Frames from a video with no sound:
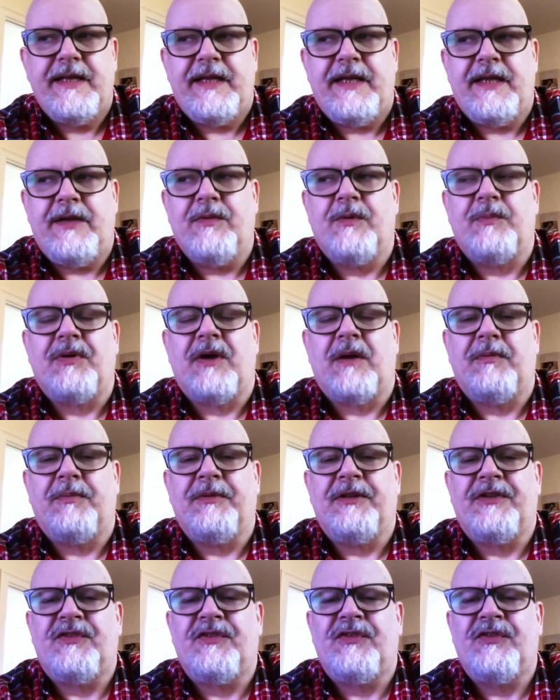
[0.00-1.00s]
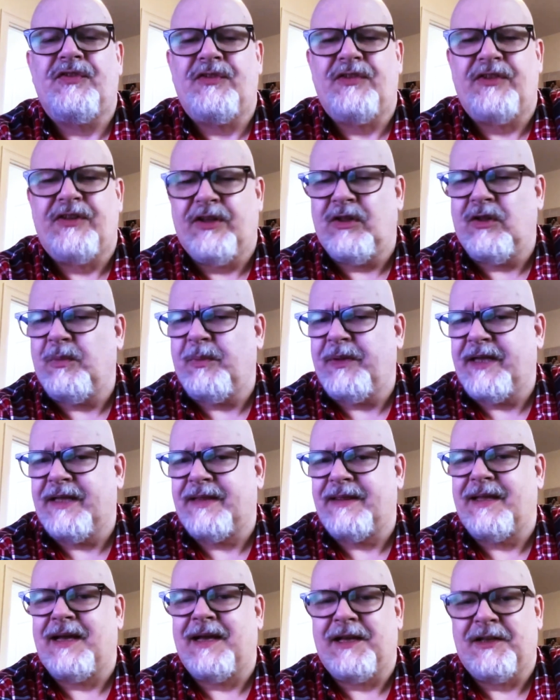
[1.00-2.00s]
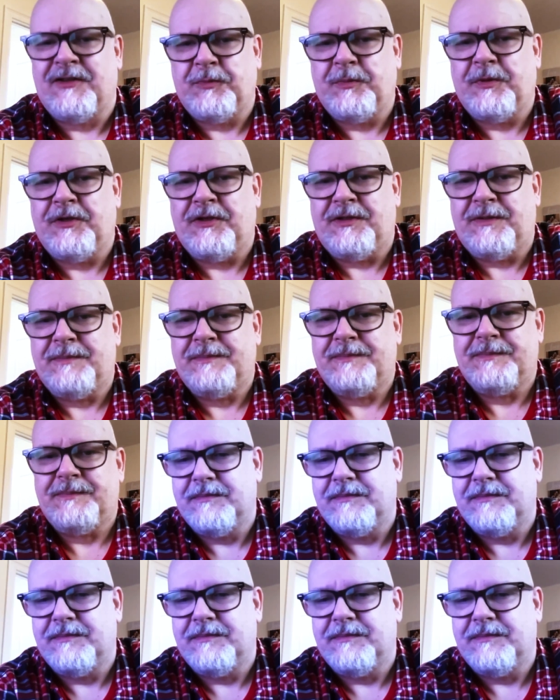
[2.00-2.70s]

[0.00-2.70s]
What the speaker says: he would probably still be at the hospital.